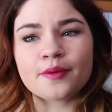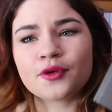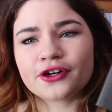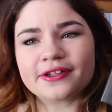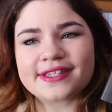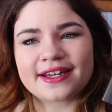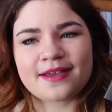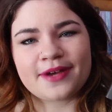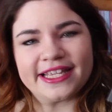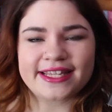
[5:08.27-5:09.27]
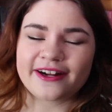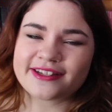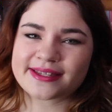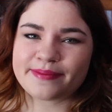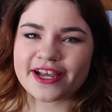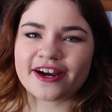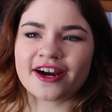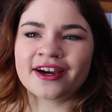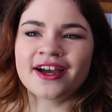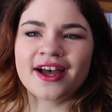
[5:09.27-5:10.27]
Immortal City by Scott
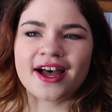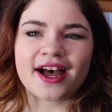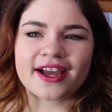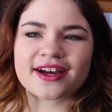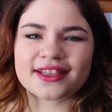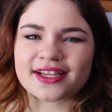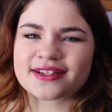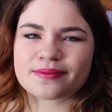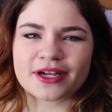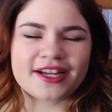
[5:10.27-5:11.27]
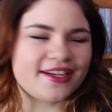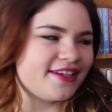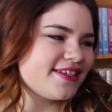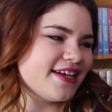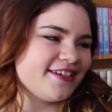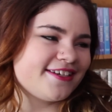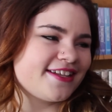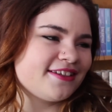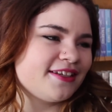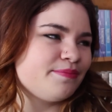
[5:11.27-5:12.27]
Speer. I got this because I just
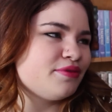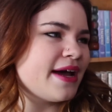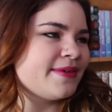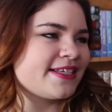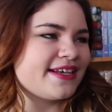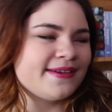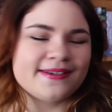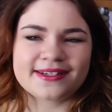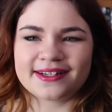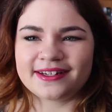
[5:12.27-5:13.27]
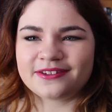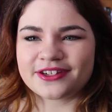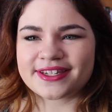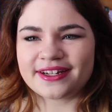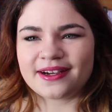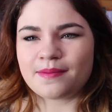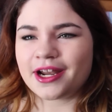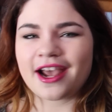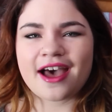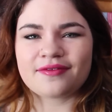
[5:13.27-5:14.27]
thought the premise sounded interesting,
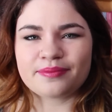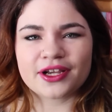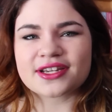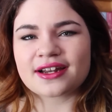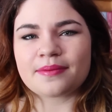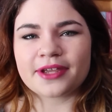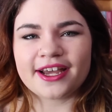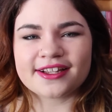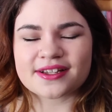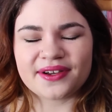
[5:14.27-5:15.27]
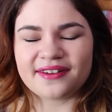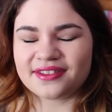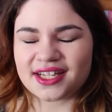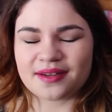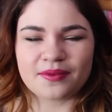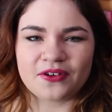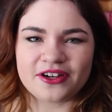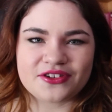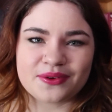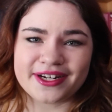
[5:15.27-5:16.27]
but I haven't picked it up yet, so I don't think I'm
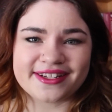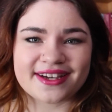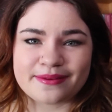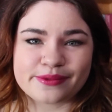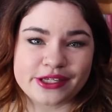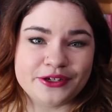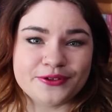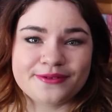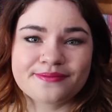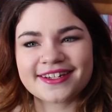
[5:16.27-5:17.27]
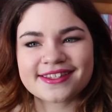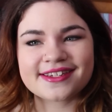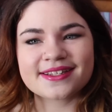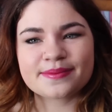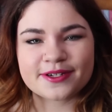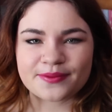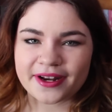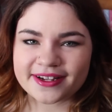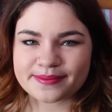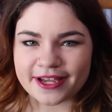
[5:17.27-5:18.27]
going to anytime soon. The Distance
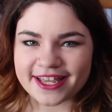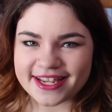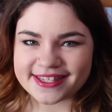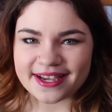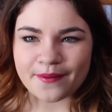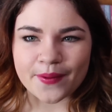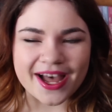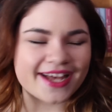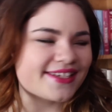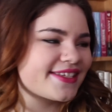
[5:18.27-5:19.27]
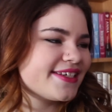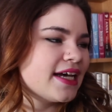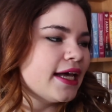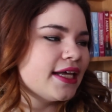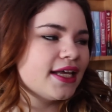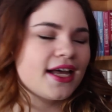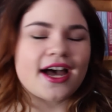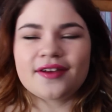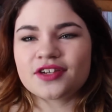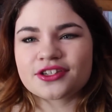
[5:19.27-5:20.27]
Between Us by Kasie West.
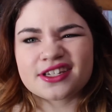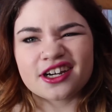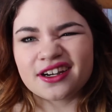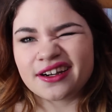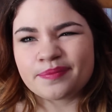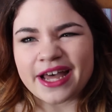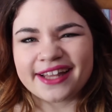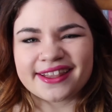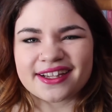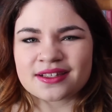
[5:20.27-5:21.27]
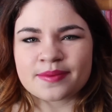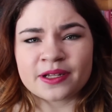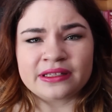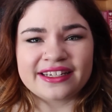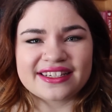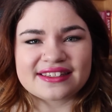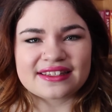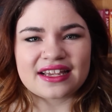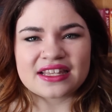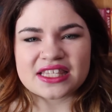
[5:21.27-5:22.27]
I've just heard bad things about
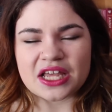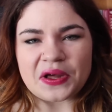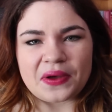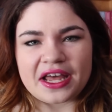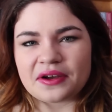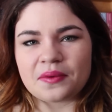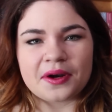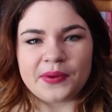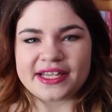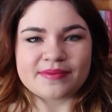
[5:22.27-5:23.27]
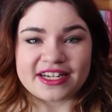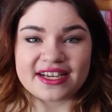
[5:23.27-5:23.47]
this, so I don't want to waste my